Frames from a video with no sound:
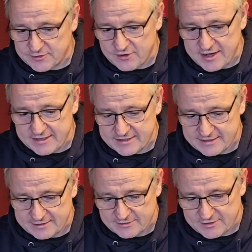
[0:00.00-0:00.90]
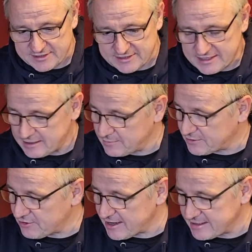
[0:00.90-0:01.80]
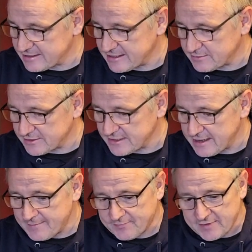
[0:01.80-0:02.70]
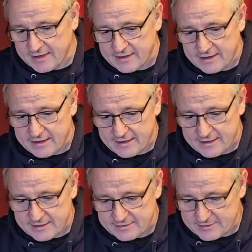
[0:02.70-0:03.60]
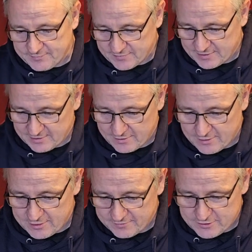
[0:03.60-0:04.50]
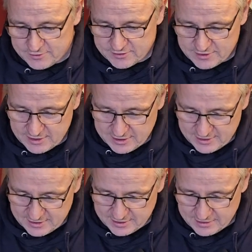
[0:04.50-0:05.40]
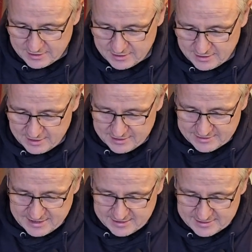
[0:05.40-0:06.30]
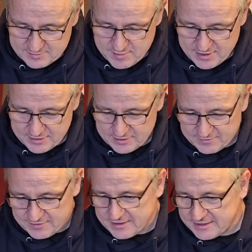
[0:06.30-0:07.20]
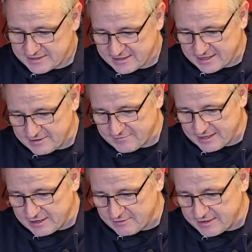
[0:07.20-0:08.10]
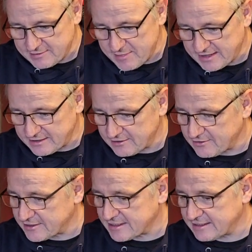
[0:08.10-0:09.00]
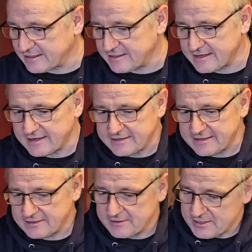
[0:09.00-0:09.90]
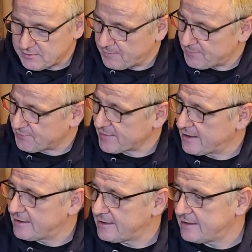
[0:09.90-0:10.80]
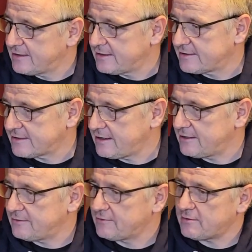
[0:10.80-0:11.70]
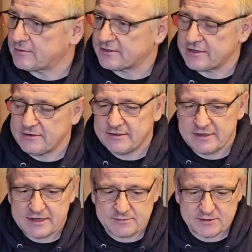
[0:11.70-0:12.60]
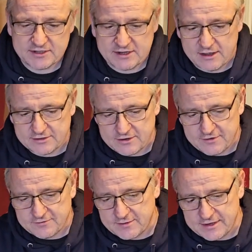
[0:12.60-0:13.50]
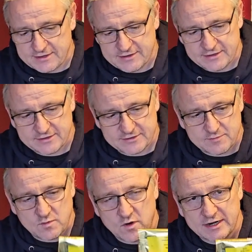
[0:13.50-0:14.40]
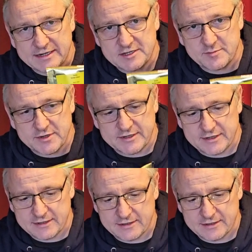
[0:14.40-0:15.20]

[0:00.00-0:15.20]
trays, nice deep trays, these ones, and I've used the tested method of sticking a finger in and making a nice little indent into each one. So what we'll do is we'll start off with some white Lisbon